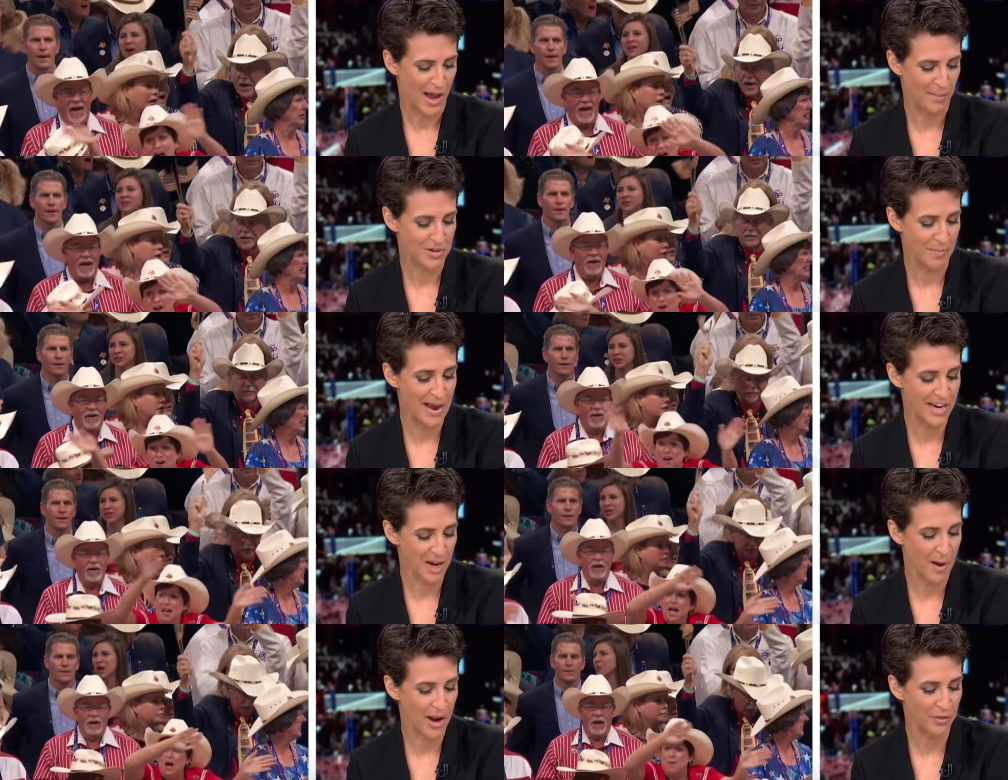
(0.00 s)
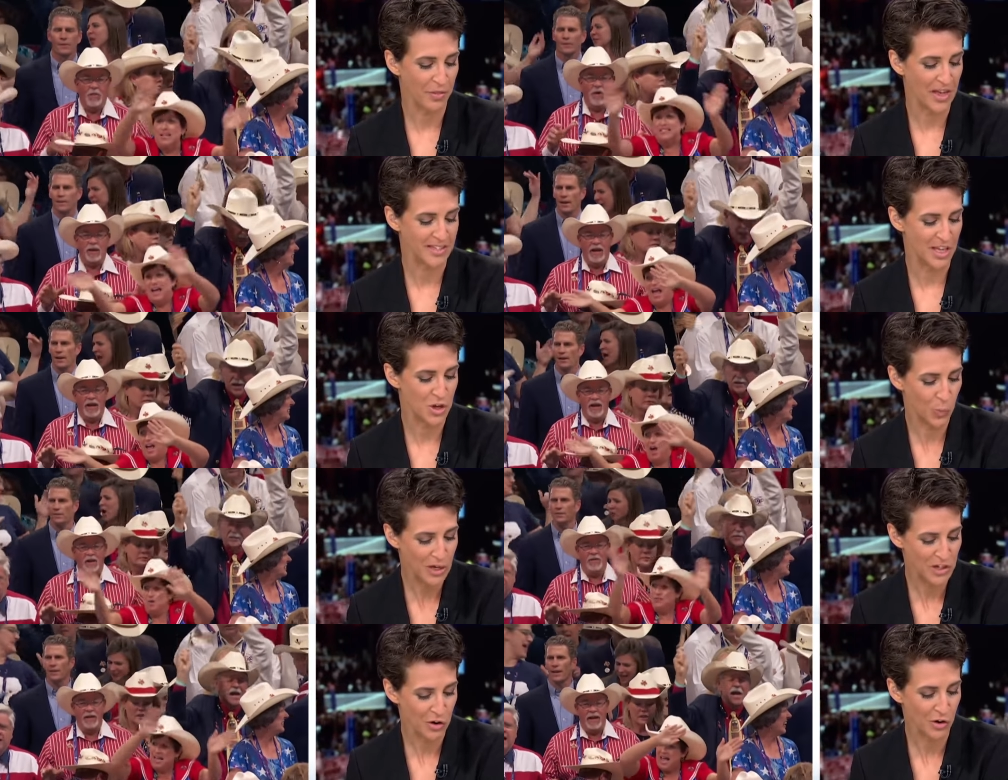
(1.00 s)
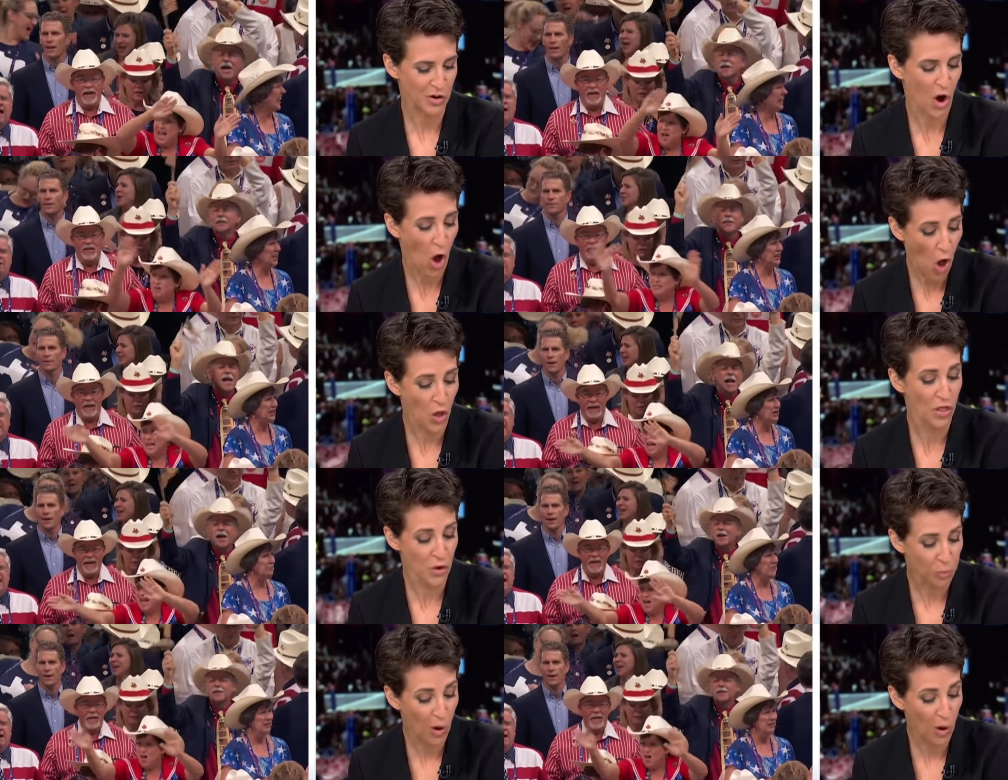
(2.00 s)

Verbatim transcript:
Speaker 1: um, demanding, among other things, that you return all the